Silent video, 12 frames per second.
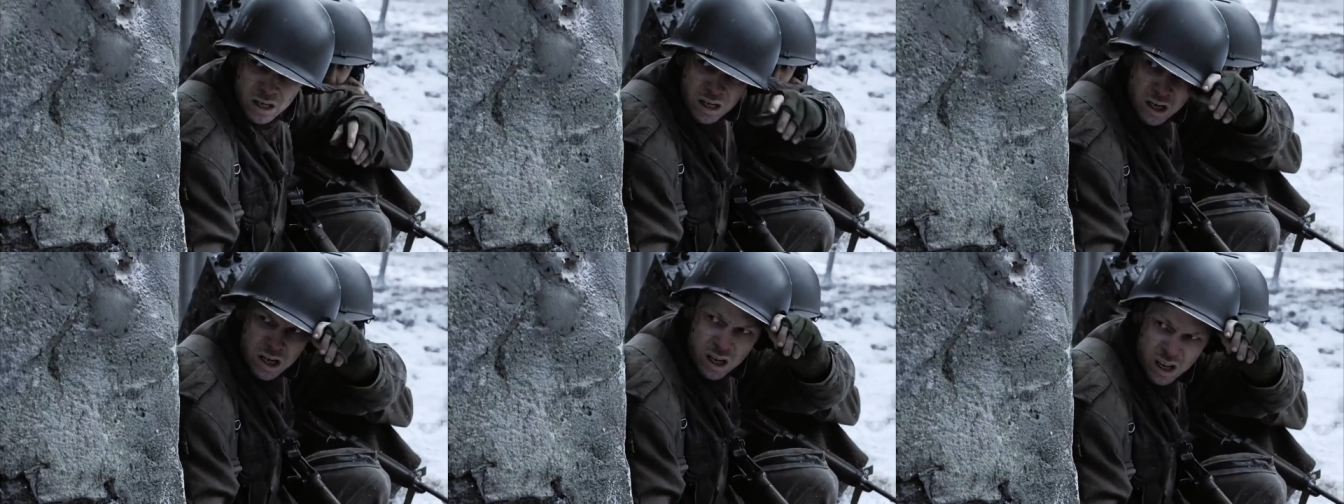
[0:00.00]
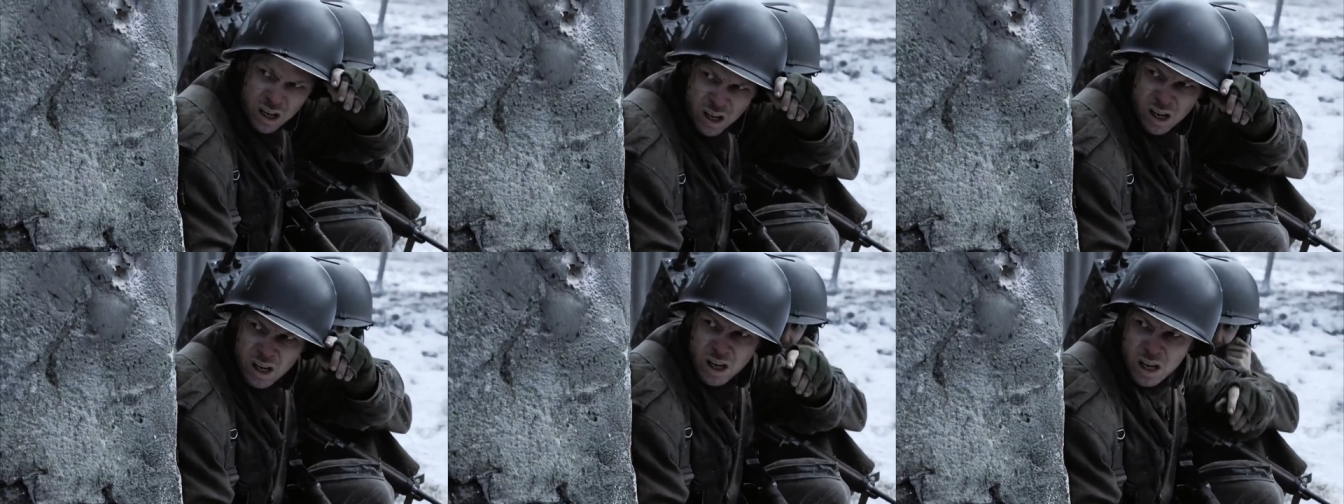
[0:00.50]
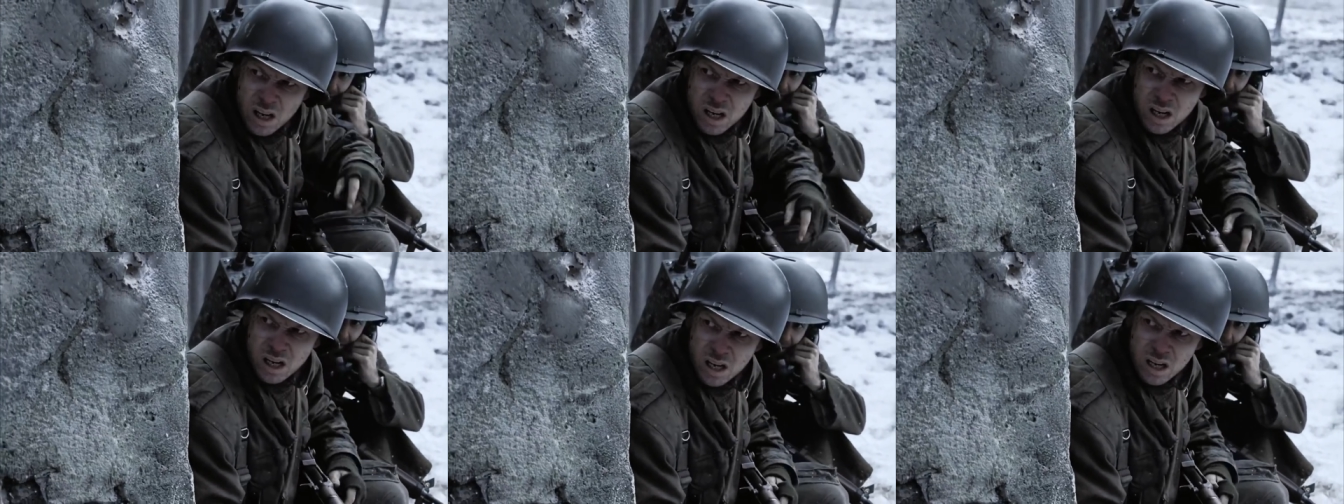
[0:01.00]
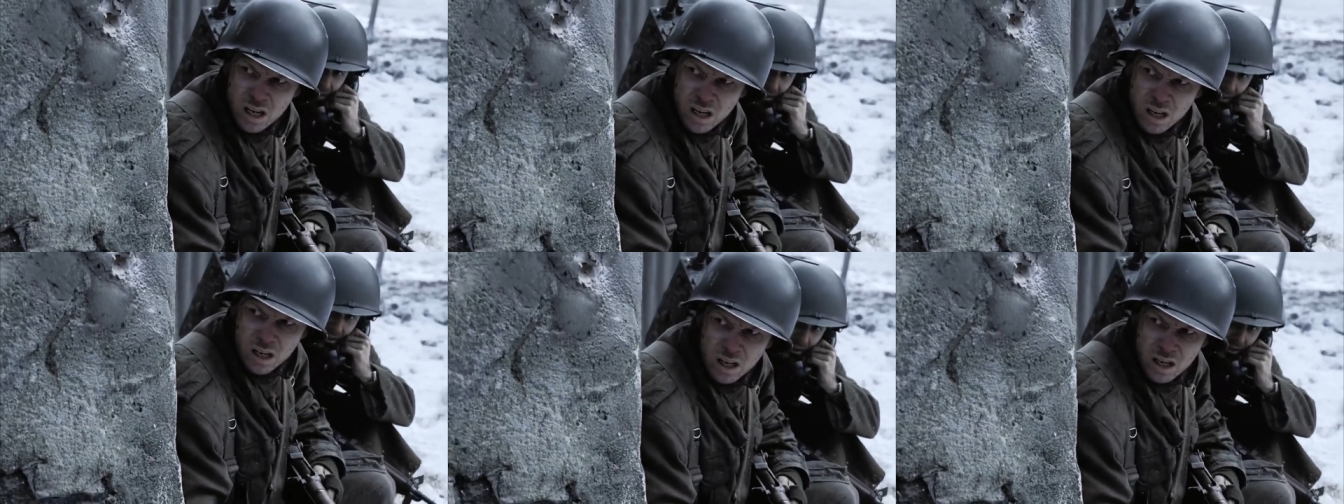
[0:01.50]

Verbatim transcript: in the situation without hesitation.